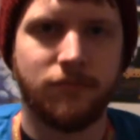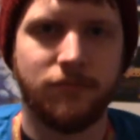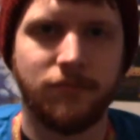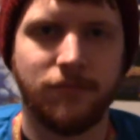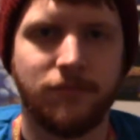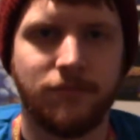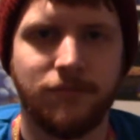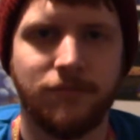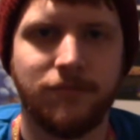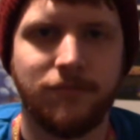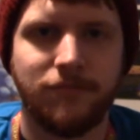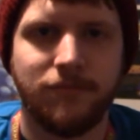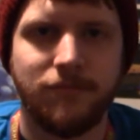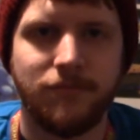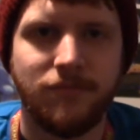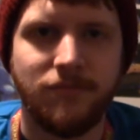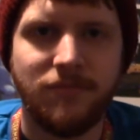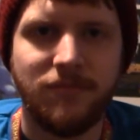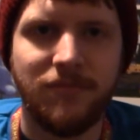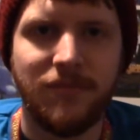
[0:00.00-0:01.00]
That
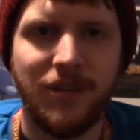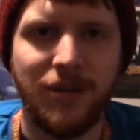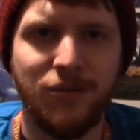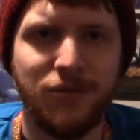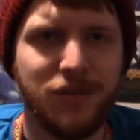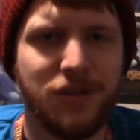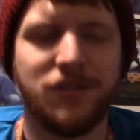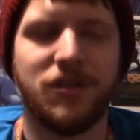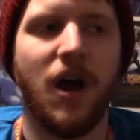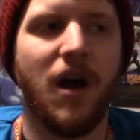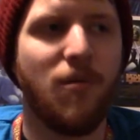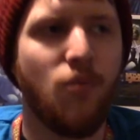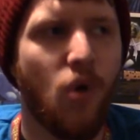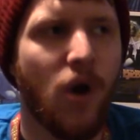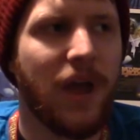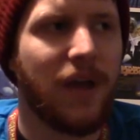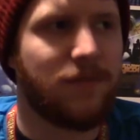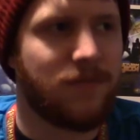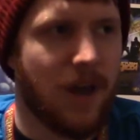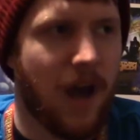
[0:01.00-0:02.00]
was a dumb
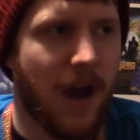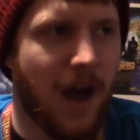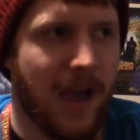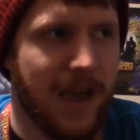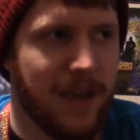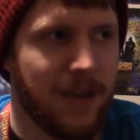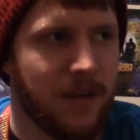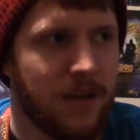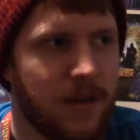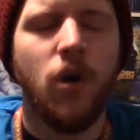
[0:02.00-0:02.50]
way of dying.